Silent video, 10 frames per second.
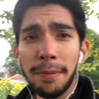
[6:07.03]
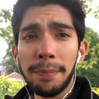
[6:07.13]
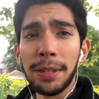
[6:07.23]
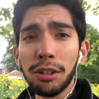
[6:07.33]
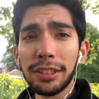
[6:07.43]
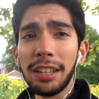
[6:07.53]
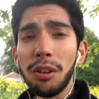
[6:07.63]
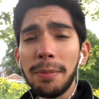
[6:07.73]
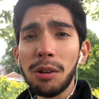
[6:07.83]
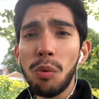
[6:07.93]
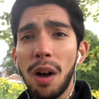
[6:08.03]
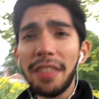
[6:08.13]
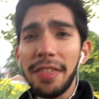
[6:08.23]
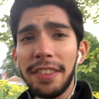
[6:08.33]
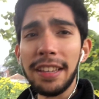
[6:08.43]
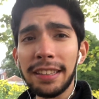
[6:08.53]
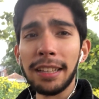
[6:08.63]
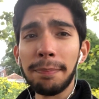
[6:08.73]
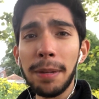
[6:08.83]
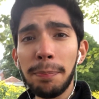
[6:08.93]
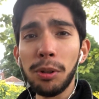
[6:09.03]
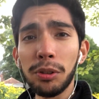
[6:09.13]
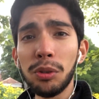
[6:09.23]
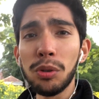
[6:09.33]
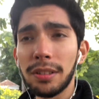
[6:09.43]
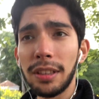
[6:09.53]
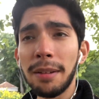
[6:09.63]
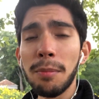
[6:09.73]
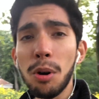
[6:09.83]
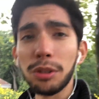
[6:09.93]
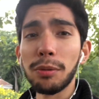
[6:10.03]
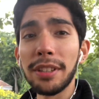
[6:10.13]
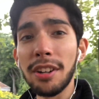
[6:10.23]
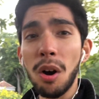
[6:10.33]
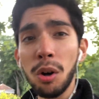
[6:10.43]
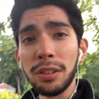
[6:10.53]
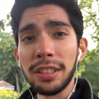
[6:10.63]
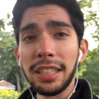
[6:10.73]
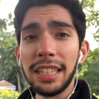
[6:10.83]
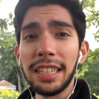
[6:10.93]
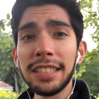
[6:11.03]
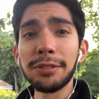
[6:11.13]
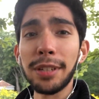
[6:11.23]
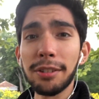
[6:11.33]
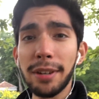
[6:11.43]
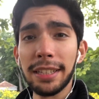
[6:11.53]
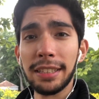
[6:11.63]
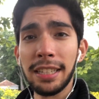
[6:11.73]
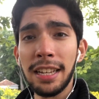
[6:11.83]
Because the number one thing that people do the most when they're old is regret.